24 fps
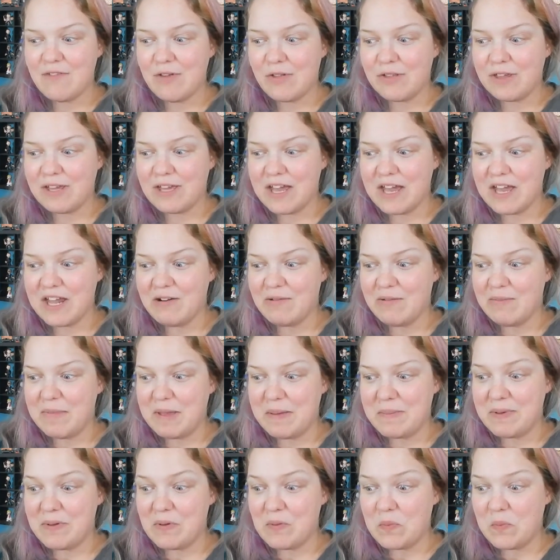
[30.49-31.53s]
only gotten
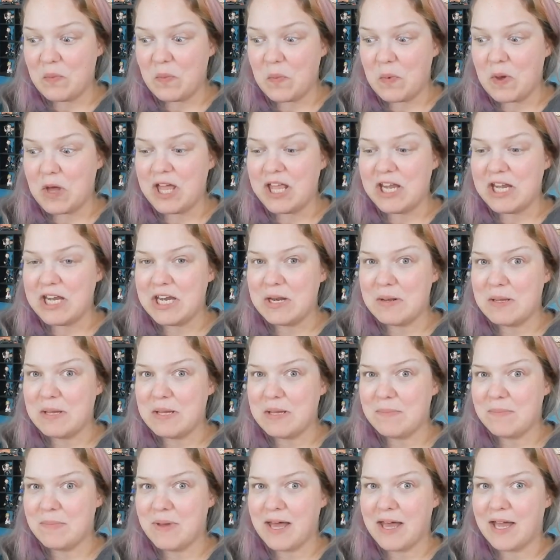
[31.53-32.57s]
maybe one
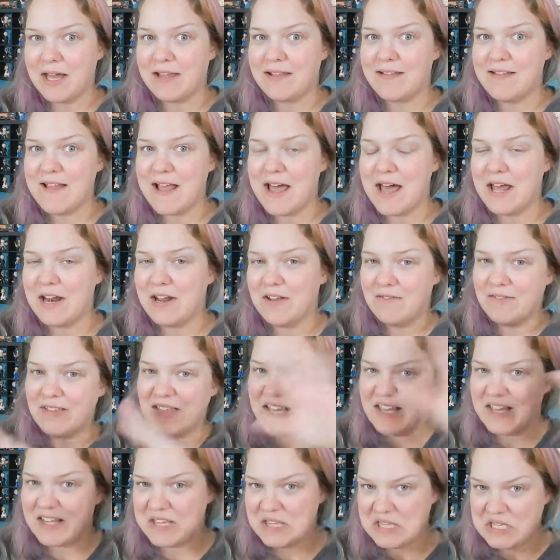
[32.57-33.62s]
box out of
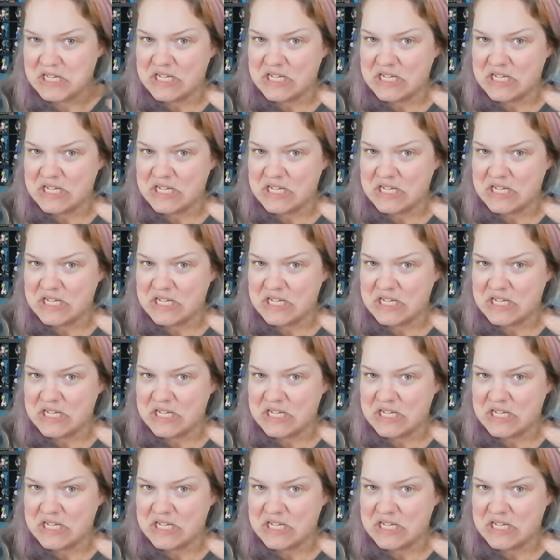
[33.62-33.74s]
like